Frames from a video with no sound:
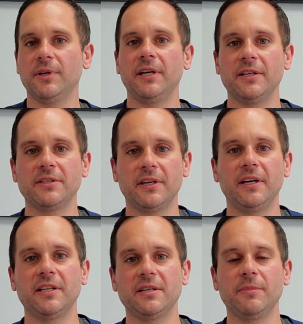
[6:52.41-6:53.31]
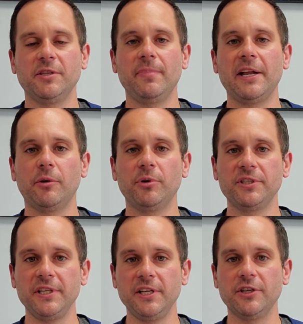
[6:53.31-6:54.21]
but it's a much better
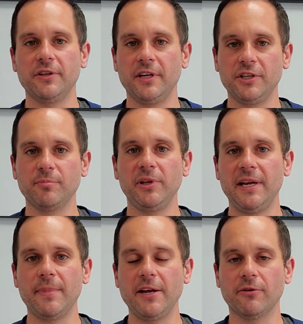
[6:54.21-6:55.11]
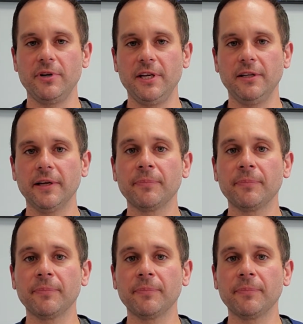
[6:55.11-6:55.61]
procedure than just plain microneedling.